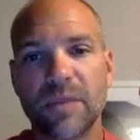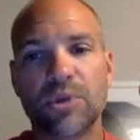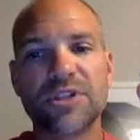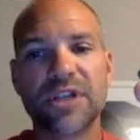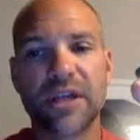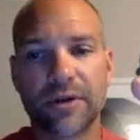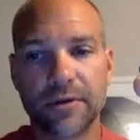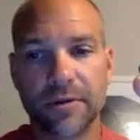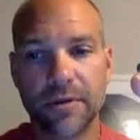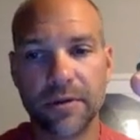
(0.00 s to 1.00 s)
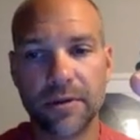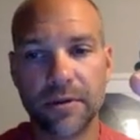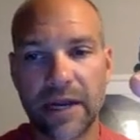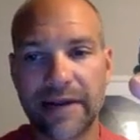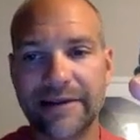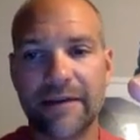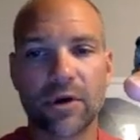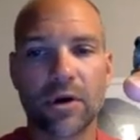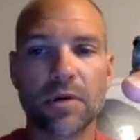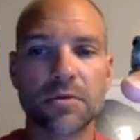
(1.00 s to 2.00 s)
put together, and never
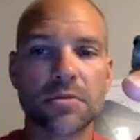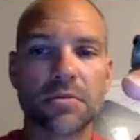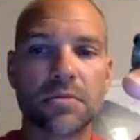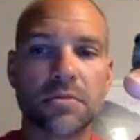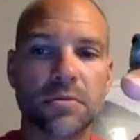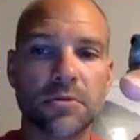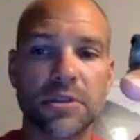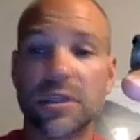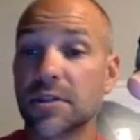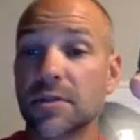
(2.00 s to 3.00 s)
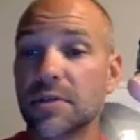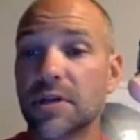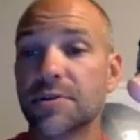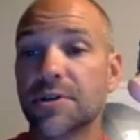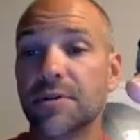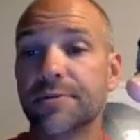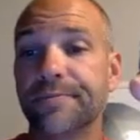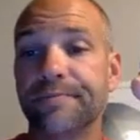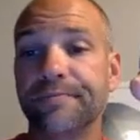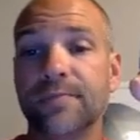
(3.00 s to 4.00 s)
grows. It doesn't use energy either.
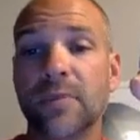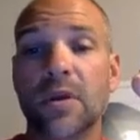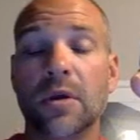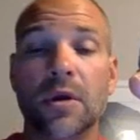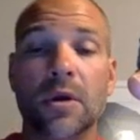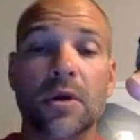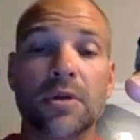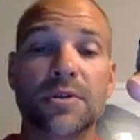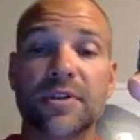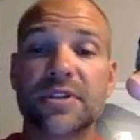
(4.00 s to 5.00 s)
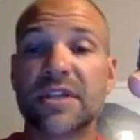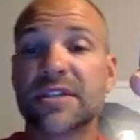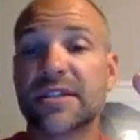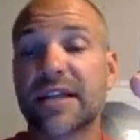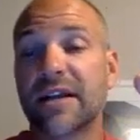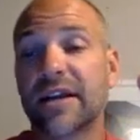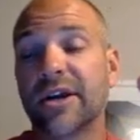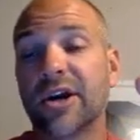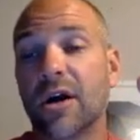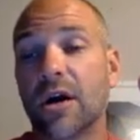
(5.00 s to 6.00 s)
So in a sense, it's kind of like a
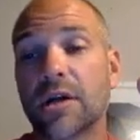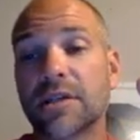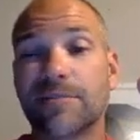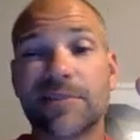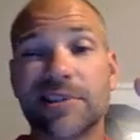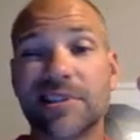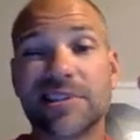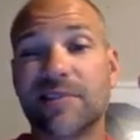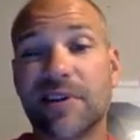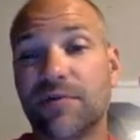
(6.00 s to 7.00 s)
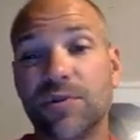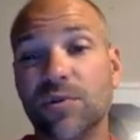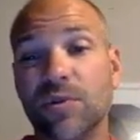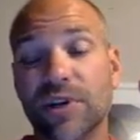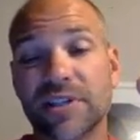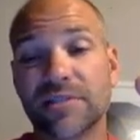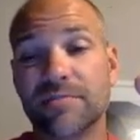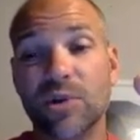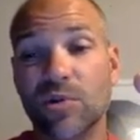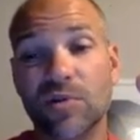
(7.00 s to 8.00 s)
car, except it doesn't even have fuel and it doesn't
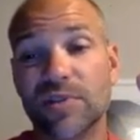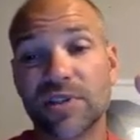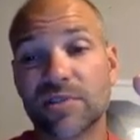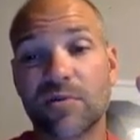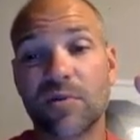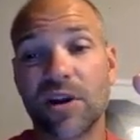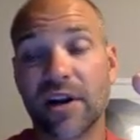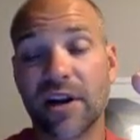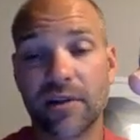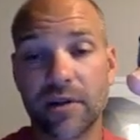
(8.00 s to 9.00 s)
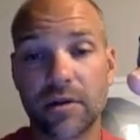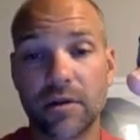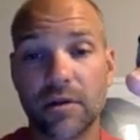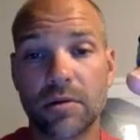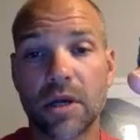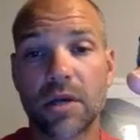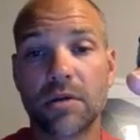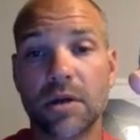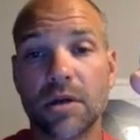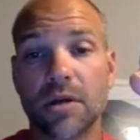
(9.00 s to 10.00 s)
move. It doesn't run on anything. Okay?
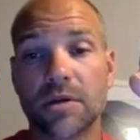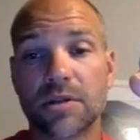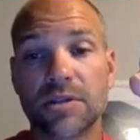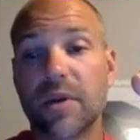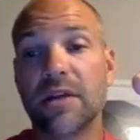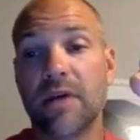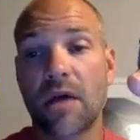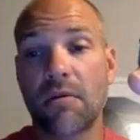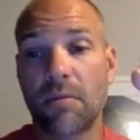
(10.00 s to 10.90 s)
It doesn't do any of that.